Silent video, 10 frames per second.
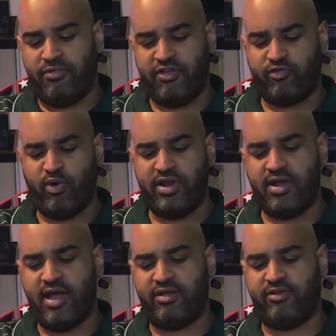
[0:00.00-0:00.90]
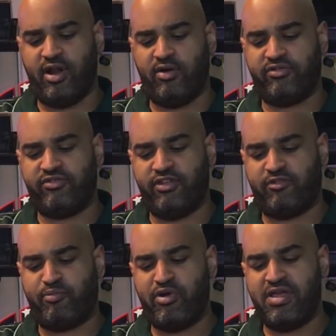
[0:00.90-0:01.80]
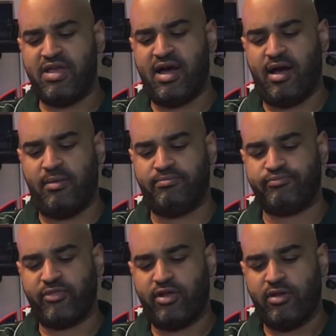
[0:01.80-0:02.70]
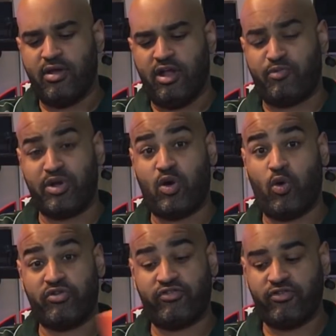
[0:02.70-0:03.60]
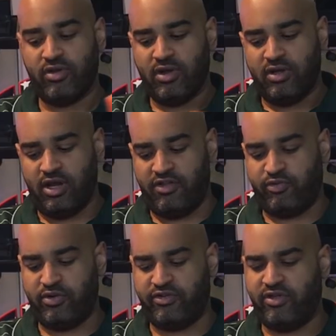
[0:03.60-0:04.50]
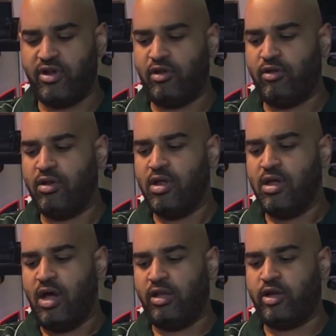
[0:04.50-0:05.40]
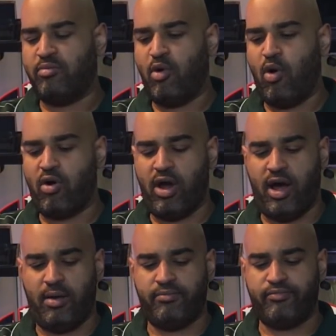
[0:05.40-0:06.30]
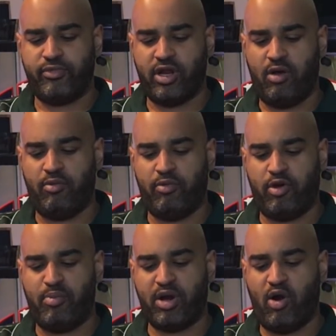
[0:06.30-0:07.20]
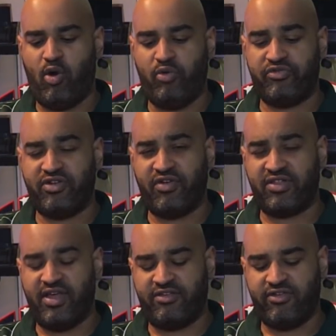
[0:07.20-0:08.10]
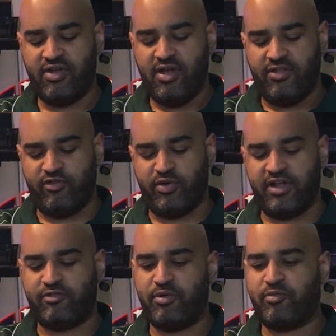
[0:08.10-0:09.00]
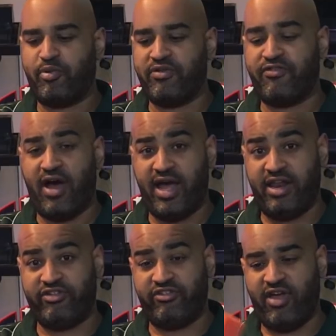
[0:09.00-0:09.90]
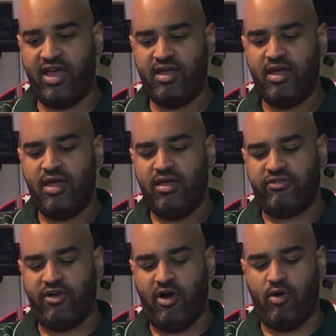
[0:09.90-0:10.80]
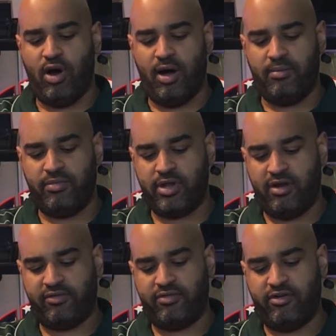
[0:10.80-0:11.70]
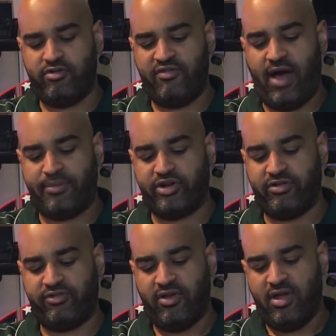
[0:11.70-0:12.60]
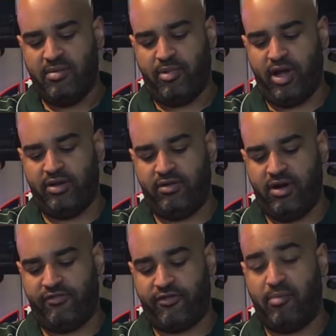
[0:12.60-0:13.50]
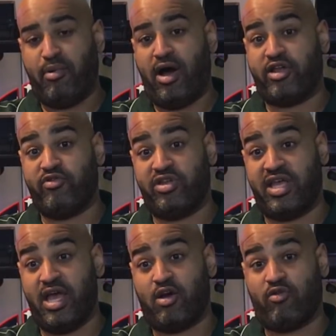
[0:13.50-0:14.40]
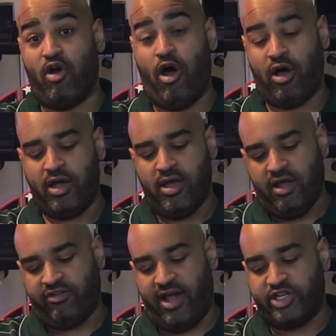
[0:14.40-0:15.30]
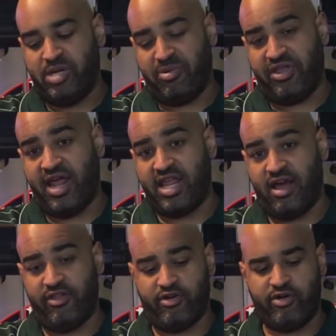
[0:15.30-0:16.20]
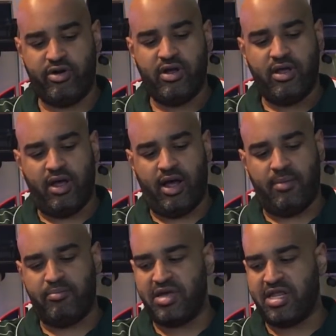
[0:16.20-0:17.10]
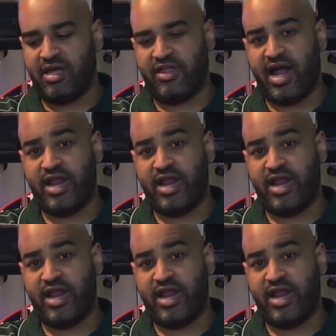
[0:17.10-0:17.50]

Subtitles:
This one, it's pretty coarse. This one's a little more, a little bigger holes and stuff like this. This one it's pretty fine, I should say. So, you have options, but for $1, you really can't go wrong. It's a lot cheaper than any other media that I